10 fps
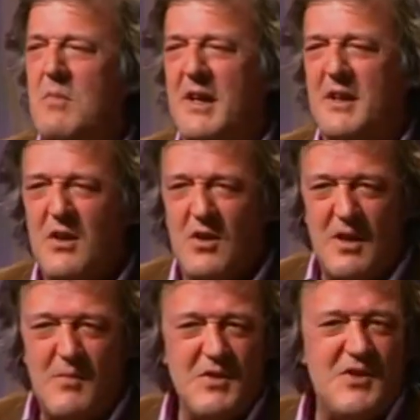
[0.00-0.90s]
oh my God,
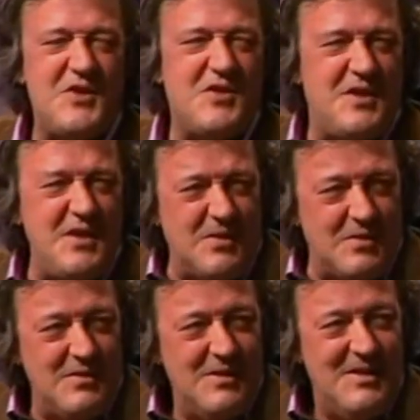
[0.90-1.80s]
I'm not still,
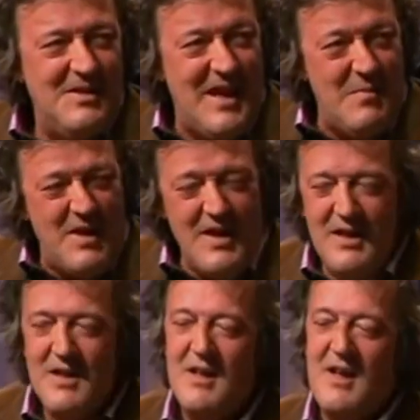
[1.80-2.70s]
am I?
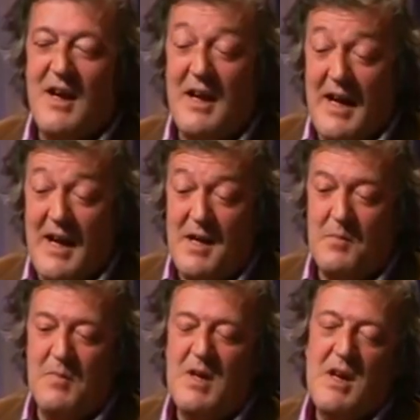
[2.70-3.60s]
I
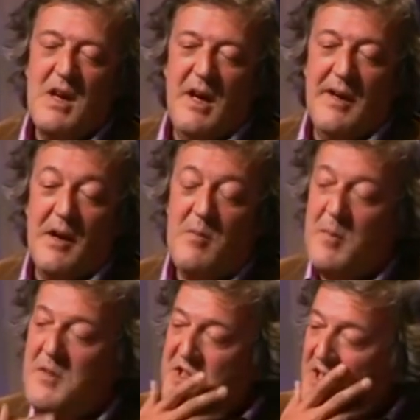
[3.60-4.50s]
am. And I
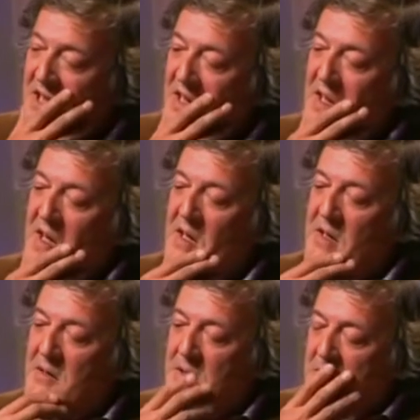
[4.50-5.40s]
remember seeing
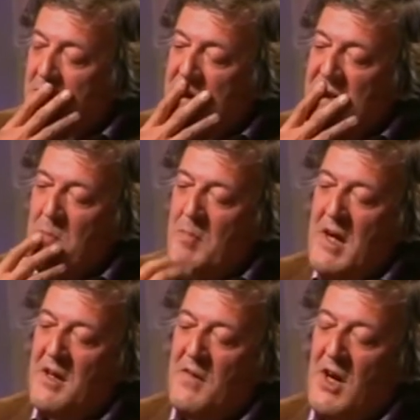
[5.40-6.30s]
a
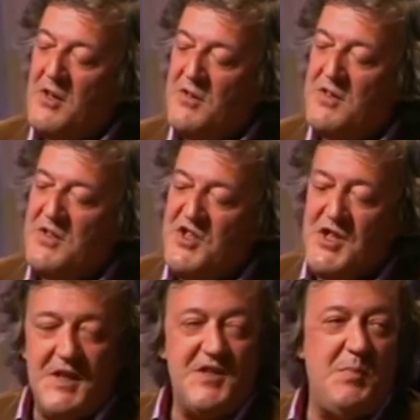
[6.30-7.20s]
man of
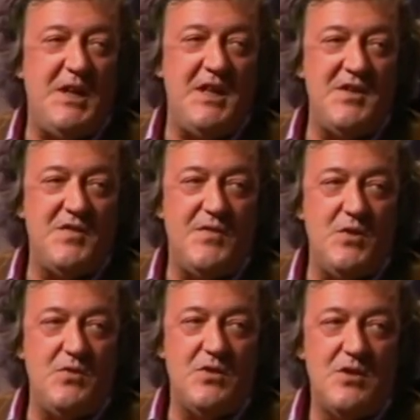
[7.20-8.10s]
106 being
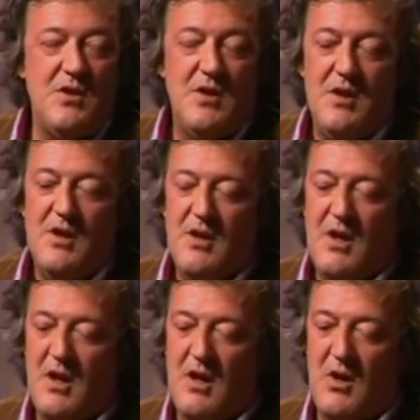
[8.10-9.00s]
interviewed
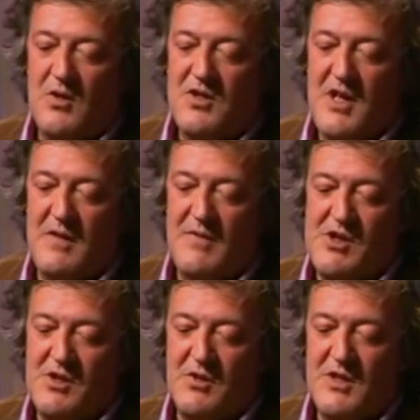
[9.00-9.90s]
on
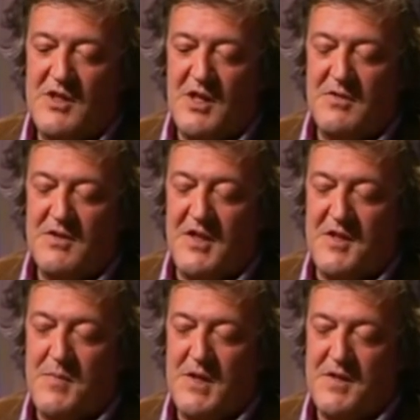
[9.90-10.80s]
television on his
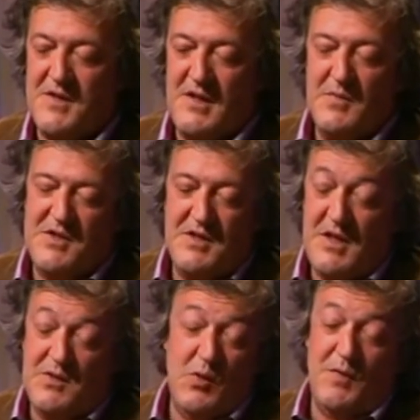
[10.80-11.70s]
106th birthday. He was
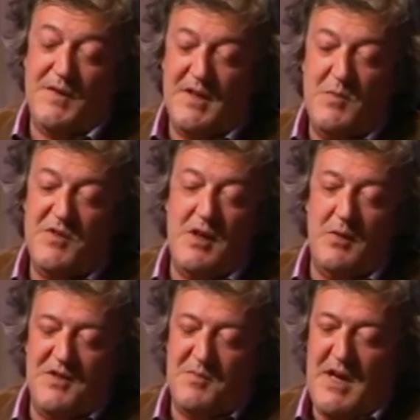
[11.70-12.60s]
in Norfolk, and he was the
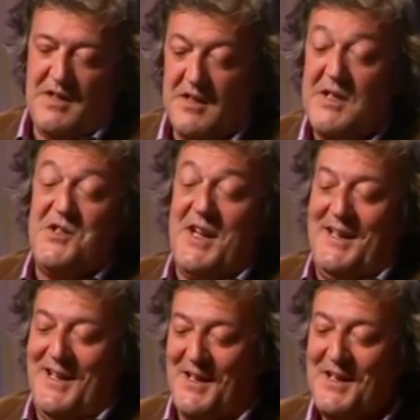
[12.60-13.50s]
oldest man in East
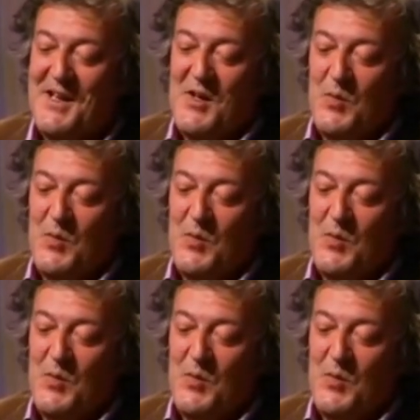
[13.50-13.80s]
Anglia,